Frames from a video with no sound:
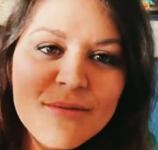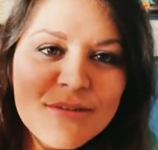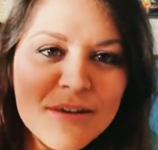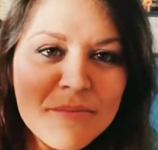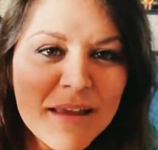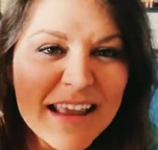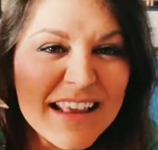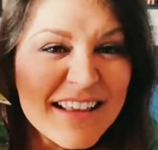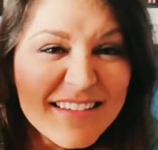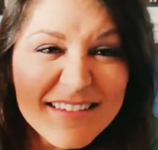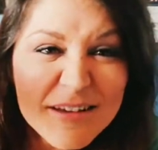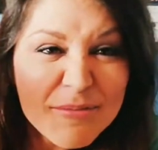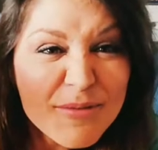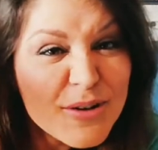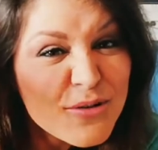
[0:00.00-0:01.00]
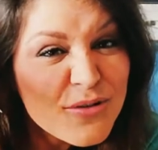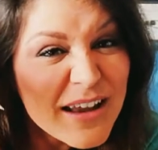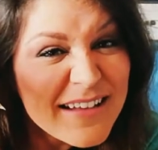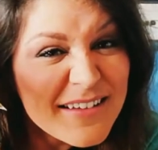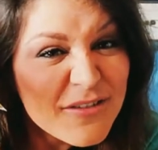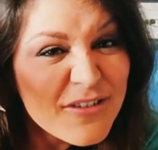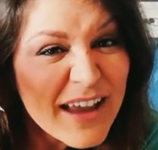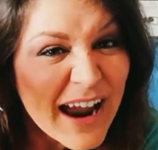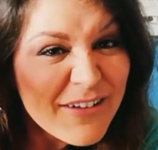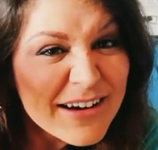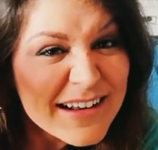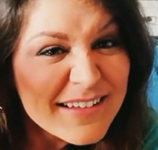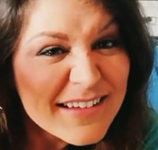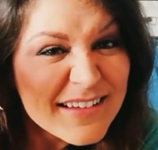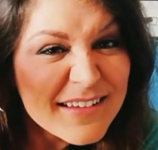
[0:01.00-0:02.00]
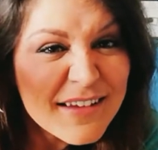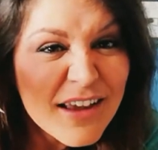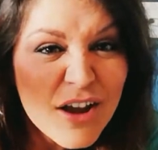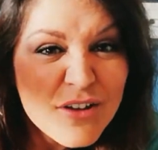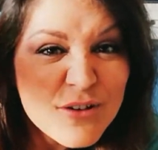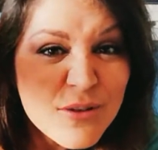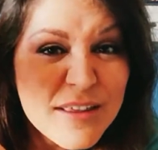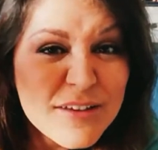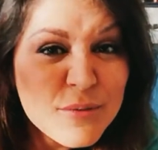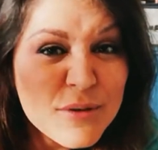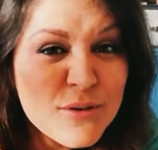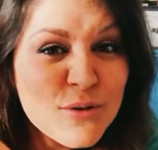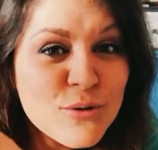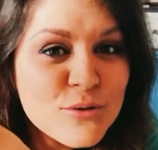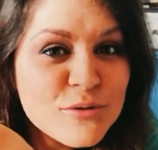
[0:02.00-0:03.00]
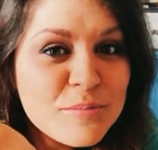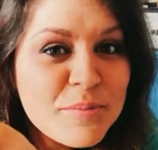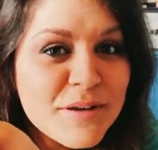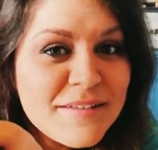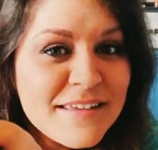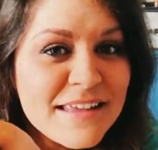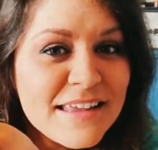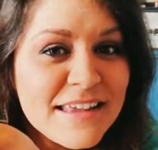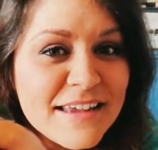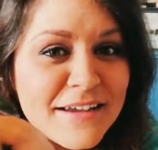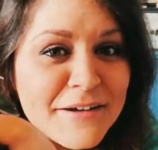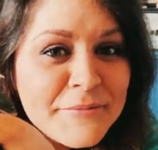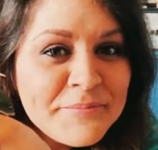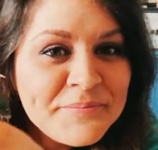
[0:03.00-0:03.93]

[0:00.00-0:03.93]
to make some creative characters. So this one's called Buddy here,